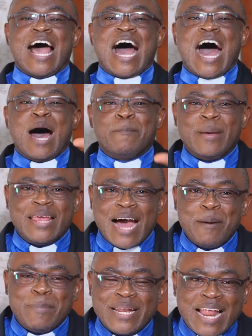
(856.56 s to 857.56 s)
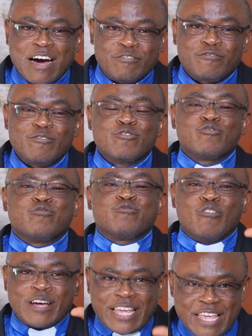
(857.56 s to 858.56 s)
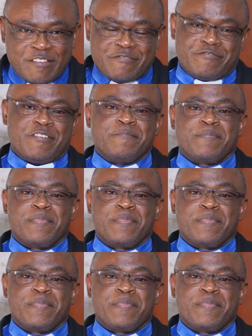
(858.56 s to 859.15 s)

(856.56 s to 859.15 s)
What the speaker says: Humble enough to forgive.